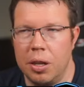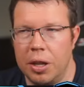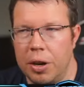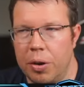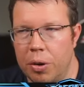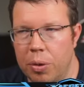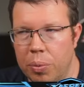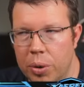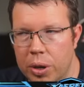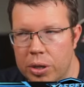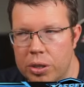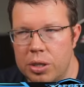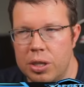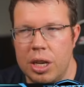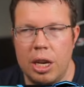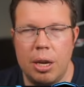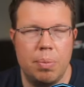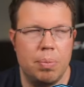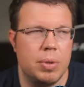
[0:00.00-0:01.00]
there are
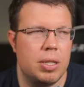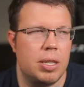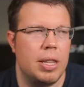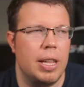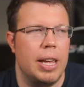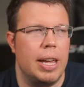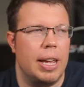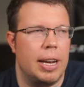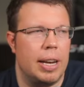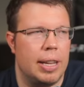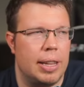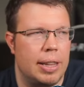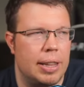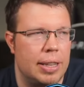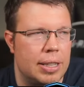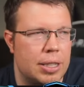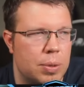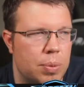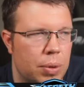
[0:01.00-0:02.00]
worse teams
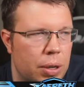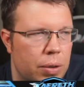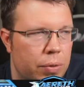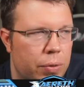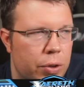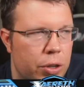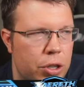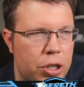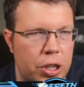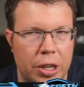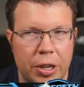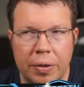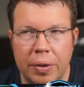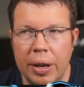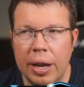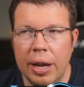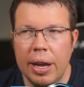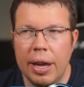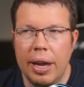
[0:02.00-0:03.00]
than this one for
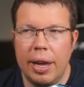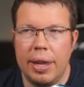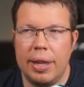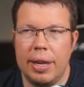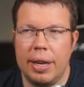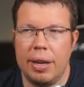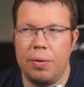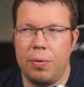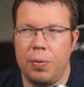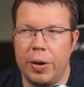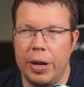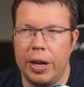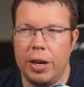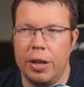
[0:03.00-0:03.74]
sure. And then